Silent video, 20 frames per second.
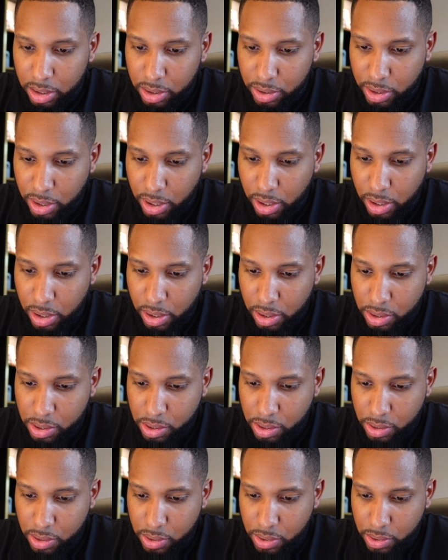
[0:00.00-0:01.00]

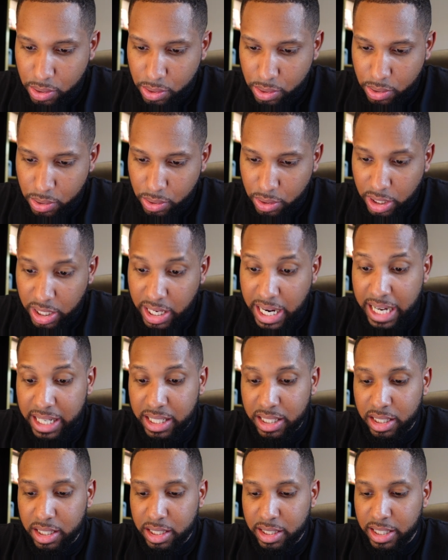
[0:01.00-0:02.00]
So the
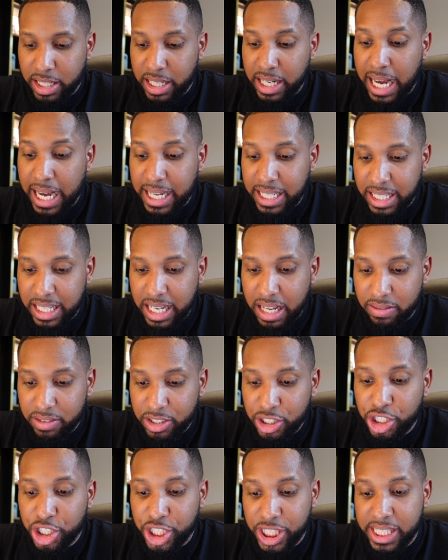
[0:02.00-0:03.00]
9 the
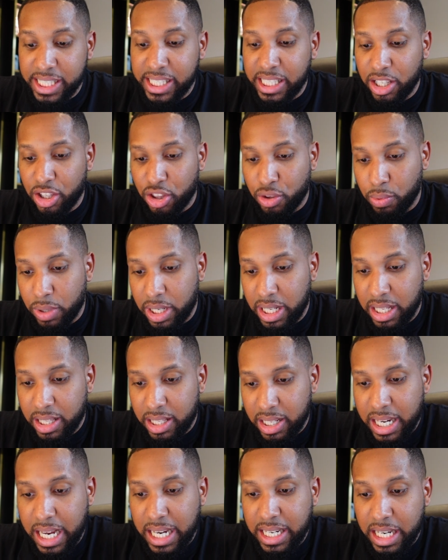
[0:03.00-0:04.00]
911 GT3,
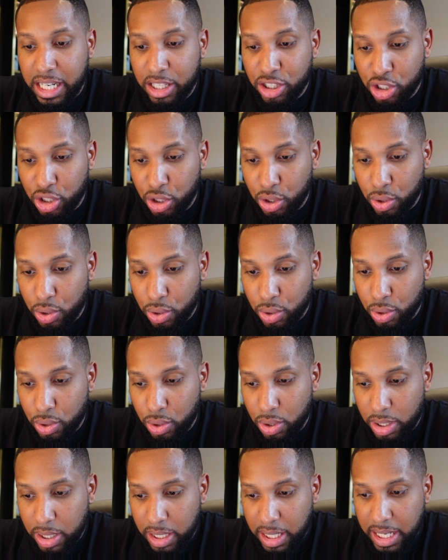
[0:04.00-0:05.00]
the 992
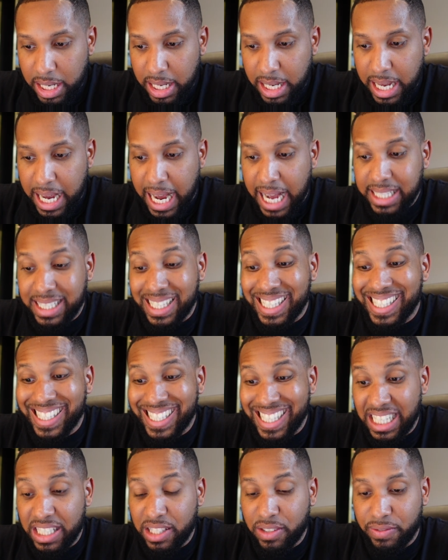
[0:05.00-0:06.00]
has a
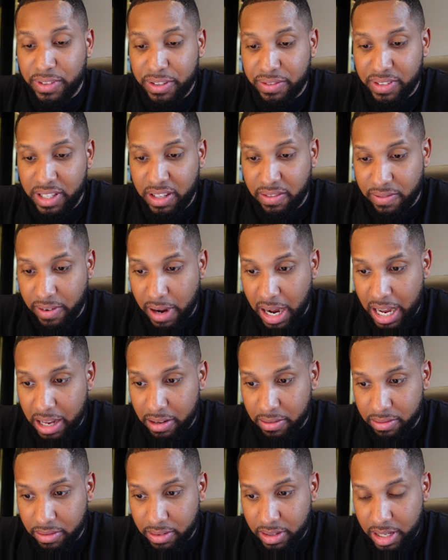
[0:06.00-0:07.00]

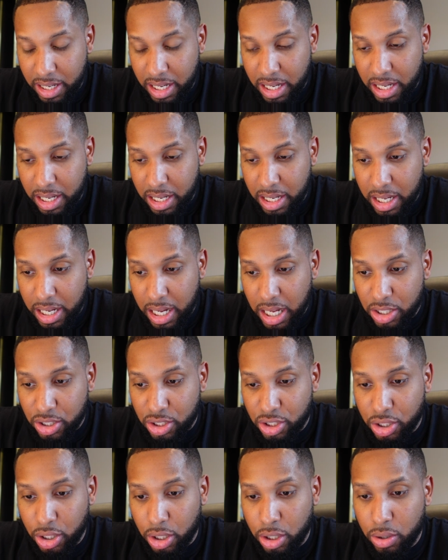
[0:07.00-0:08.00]
655
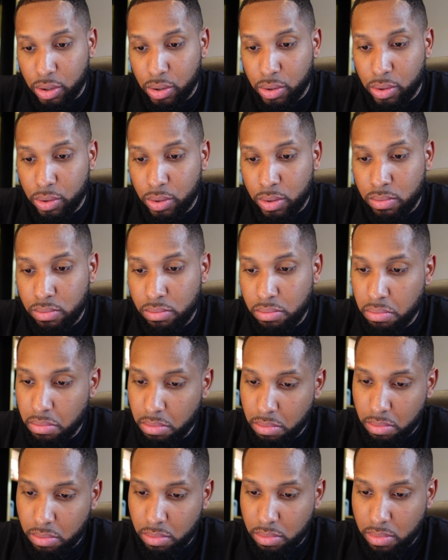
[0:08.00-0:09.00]
so,
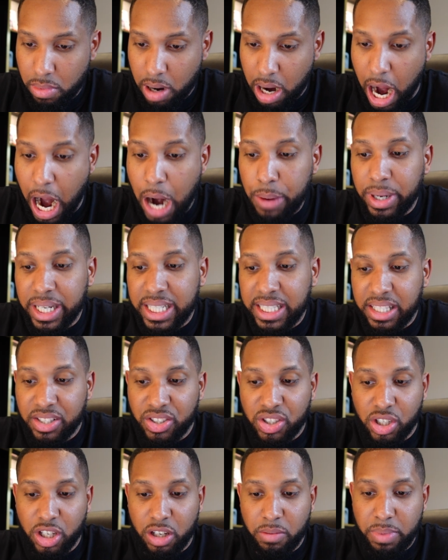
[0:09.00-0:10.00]
hmm, I reckon this
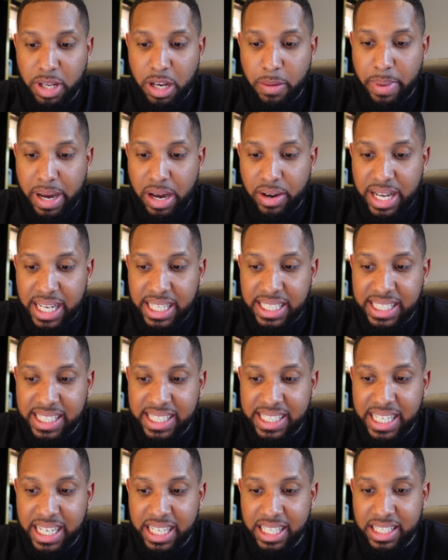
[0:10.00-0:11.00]
is going to be about a
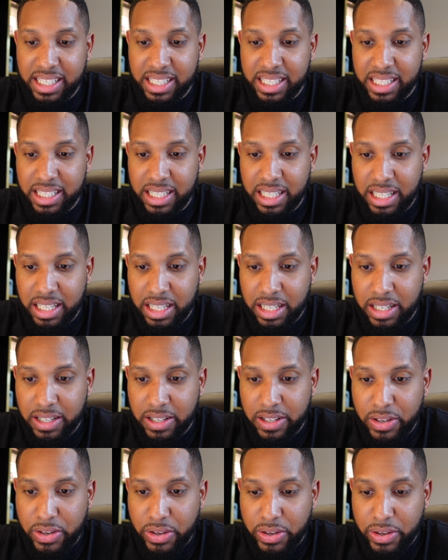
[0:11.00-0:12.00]

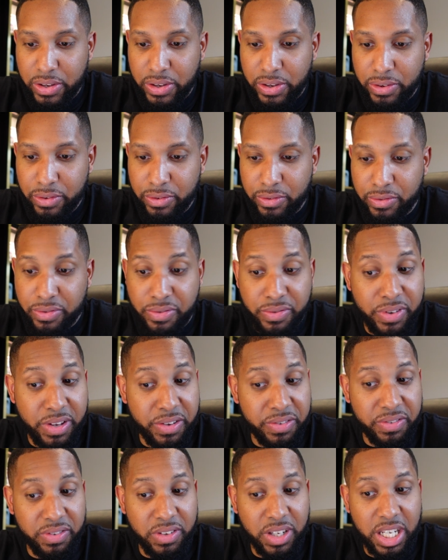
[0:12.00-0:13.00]

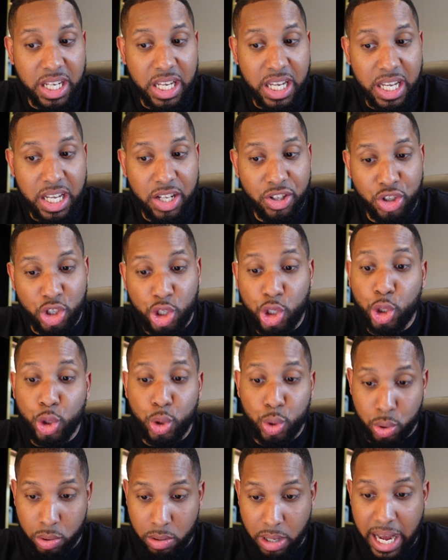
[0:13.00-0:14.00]

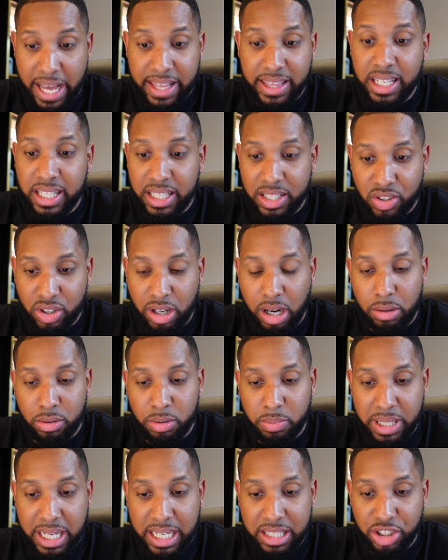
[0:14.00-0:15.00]
652. I think this car
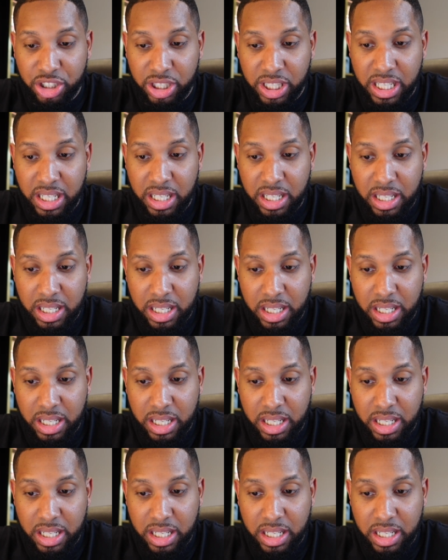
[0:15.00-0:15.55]
would be actually.